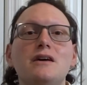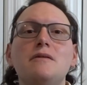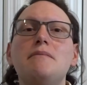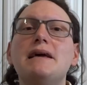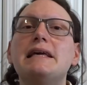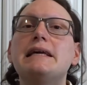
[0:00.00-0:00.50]

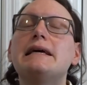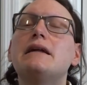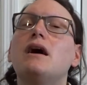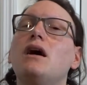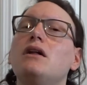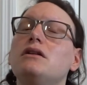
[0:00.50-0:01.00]
making it
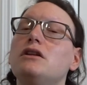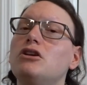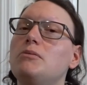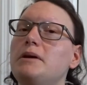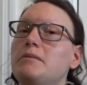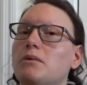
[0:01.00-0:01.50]
a
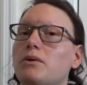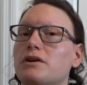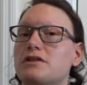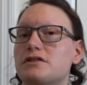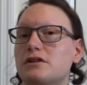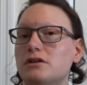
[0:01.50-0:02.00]
little bit more
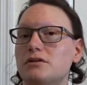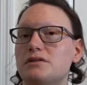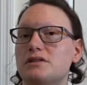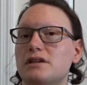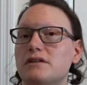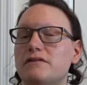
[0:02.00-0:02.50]

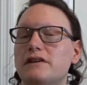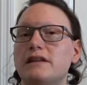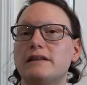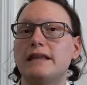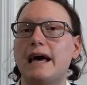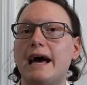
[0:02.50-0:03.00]
exclusive
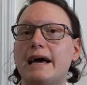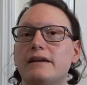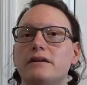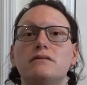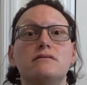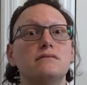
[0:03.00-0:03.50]

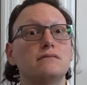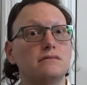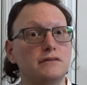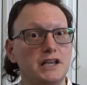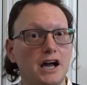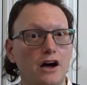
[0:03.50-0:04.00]
than
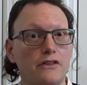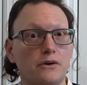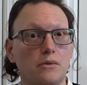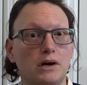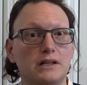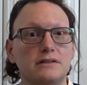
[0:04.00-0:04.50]
the other
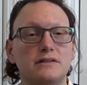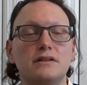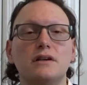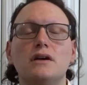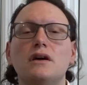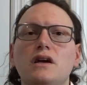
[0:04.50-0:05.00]
ones.
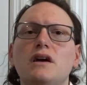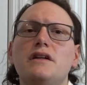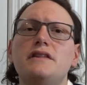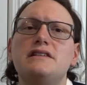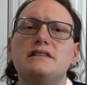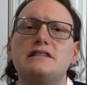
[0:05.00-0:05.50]

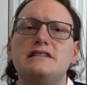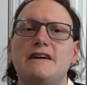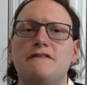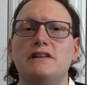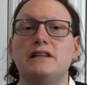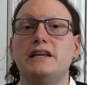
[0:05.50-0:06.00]
This is
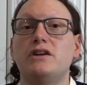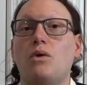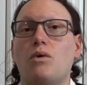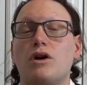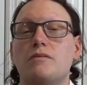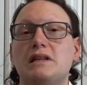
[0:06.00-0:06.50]
definitely an
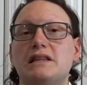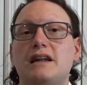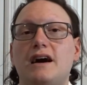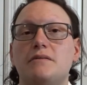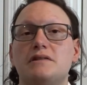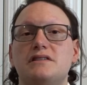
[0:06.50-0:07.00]
ornament that
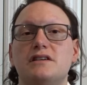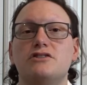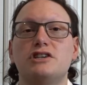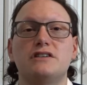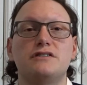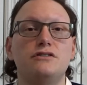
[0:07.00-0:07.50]
I would
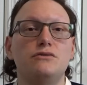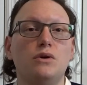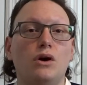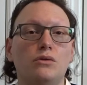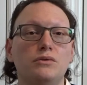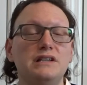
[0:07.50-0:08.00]
suggest you
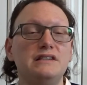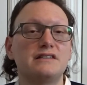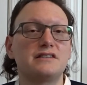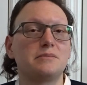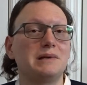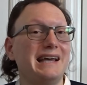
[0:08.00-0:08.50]
only
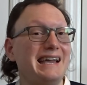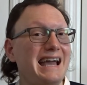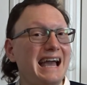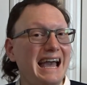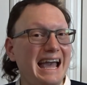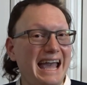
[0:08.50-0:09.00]
display
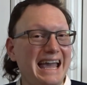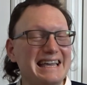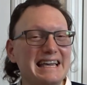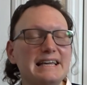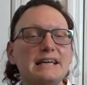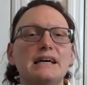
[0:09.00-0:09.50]

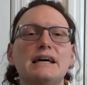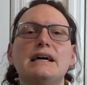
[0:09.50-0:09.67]
hanging,